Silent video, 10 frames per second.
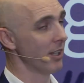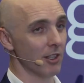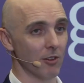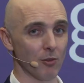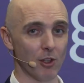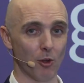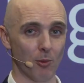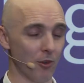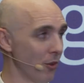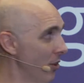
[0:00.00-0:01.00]
in free and
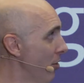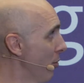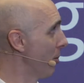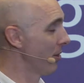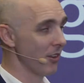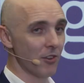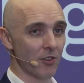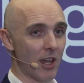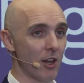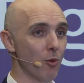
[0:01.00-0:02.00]
open source software because this is
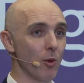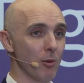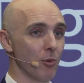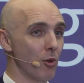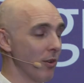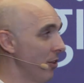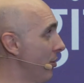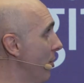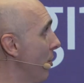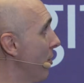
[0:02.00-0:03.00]
how we improve our
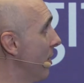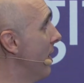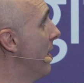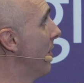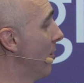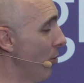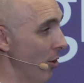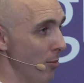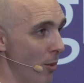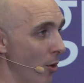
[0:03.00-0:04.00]
security
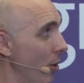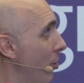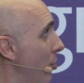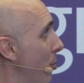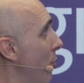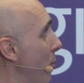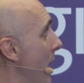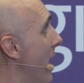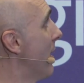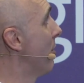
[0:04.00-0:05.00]
the more contributors we
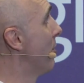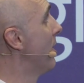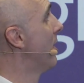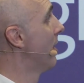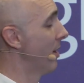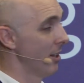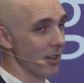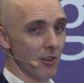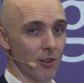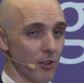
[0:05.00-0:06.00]
have,
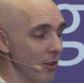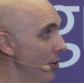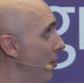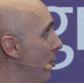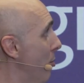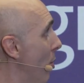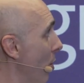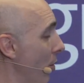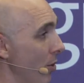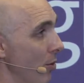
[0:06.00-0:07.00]
uh, the the more